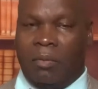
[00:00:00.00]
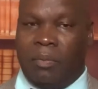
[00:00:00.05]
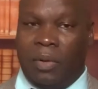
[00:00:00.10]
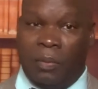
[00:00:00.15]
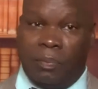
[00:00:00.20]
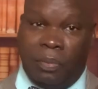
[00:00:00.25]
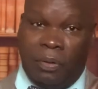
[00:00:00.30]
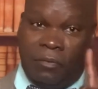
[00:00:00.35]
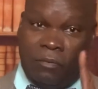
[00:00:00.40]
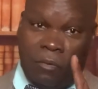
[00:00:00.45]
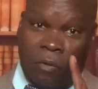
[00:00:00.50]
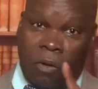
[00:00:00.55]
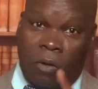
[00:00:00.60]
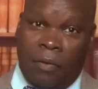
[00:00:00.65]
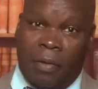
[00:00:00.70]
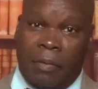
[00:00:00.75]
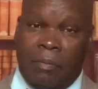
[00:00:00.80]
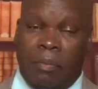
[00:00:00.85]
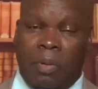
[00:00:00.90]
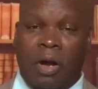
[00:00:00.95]
But
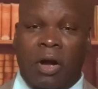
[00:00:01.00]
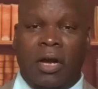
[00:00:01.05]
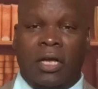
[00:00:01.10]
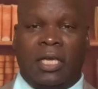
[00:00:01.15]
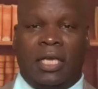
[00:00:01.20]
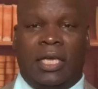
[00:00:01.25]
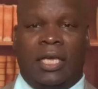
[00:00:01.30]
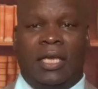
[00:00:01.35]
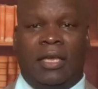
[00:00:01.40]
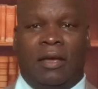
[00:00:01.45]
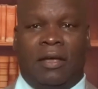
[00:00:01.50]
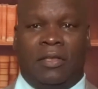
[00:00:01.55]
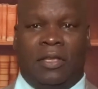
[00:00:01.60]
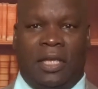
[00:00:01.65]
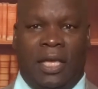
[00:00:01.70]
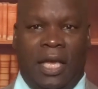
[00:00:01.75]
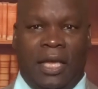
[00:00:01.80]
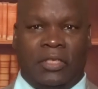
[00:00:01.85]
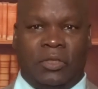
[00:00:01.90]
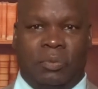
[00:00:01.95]
before embarking on
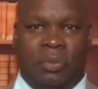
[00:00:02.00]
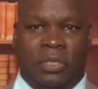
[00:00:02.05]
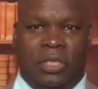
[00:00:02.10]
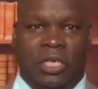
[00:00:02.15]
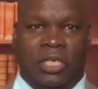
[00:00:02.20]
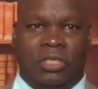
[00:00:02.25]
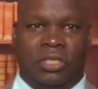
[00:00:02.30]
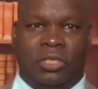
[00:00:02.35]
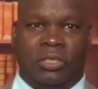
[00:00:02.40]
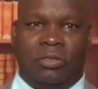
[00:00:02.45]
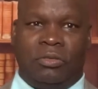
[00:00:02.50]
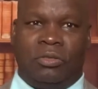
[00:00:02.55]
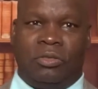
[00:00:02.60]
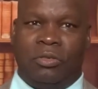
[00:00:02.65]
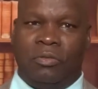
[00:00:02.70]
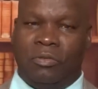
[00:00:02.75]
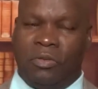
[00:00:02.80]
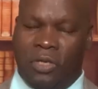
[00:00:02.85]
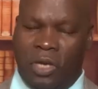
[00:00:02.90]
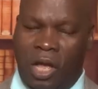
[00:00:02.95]
the expedition
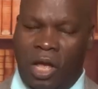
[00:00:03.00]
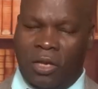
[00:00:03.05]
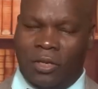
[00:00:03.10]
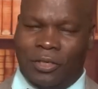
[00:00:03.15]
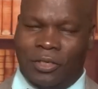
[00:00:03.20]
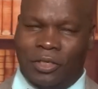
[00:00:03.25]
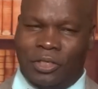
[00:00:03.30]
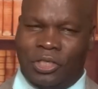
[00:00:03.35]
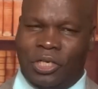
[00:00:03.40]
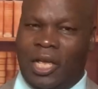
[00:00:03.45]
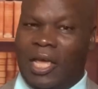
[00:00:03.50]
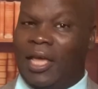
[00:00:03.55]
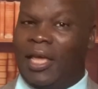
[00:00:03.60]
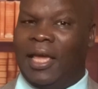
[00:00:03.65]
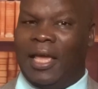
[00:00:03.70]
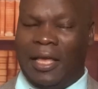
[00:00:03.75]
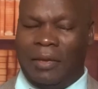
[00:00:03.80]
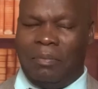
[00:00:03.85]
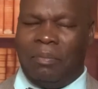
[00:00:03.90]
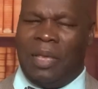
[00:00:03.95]
to knowledge
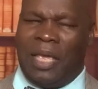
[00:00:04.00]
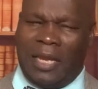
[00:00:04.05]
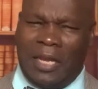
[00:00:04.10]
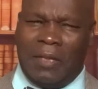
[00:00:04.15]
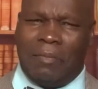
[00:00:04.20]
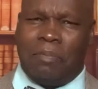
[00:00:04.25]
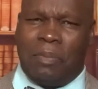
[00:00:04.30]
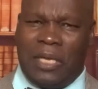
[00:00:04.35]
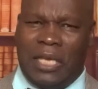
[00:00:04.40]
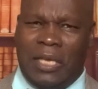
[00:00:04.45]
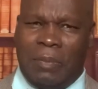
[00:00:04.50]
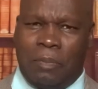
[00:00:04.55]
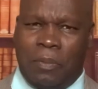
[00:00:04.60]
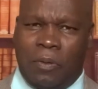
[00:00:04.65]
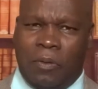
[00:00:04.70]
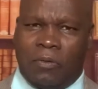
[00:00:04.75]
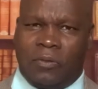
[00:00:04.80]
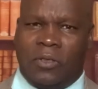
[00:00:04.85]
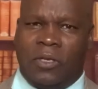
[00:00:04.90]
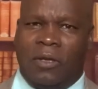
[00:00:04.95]
and many
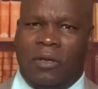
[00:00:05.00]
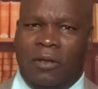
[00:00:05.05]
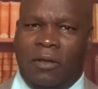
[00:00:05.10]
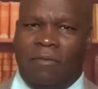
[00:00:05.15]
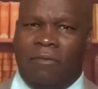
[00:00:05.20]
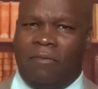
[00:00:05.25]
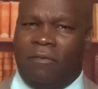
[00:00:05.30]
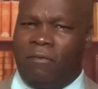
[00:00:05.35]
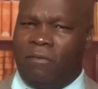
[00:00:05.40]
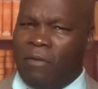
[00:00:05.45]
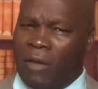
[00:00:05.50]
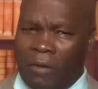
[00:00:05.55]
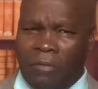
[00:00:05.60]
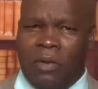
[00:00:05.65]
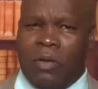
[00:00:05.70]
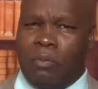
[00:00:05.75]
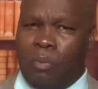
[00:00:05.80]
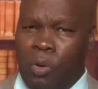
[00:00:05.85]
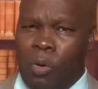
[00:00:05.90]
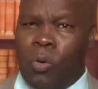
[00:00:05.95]
people's
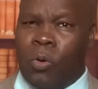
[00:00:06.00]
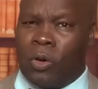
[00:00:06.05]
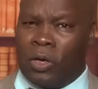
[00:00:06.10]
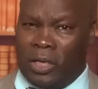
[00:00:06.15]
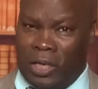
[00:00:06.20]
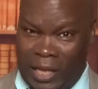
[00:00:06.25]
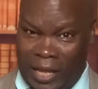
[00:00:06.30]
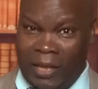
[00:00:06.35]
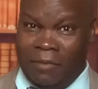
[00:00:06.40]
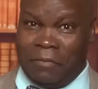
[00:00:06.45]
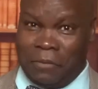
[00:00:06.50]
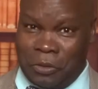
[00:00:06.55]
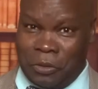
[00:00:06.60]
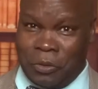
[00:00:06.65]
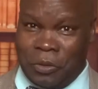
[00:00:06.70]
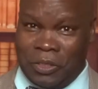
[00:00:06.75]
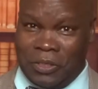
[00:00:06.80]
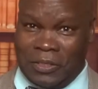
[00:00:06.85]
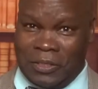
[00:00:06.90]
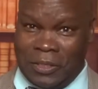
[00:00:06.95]
very poor life
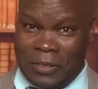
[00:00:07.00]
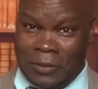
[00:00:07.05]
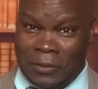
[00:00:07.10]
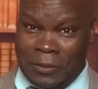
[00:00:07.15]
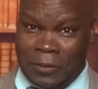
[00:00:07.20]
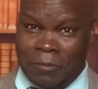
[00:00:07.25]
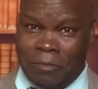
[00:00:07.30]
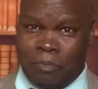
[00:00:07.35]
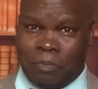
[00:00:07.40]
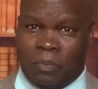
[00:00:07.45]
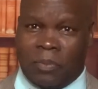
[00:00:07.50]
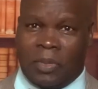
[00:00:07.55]
choices,